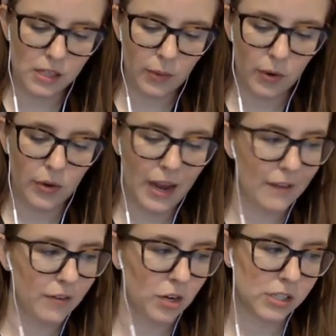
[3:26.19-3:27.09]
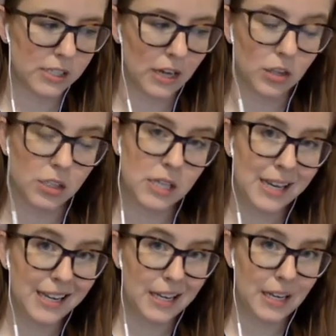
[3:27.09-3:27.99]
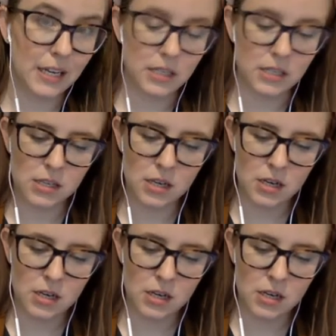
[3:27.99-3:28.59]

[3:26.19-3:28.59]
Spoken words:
that we're going to have in our cells is